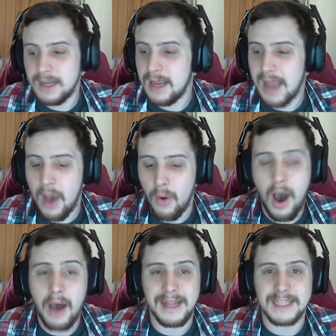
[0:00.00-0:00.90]
how
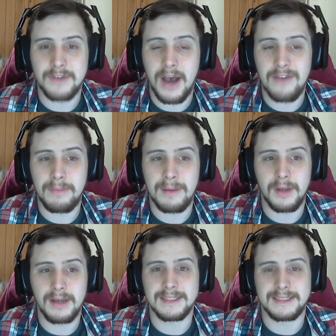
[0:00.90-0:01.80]
hard it is for other people to
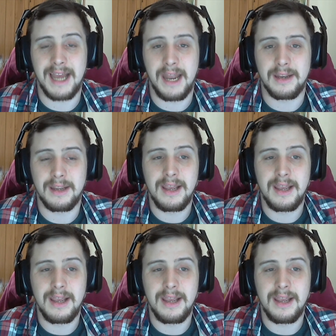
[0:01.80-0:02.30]
understand.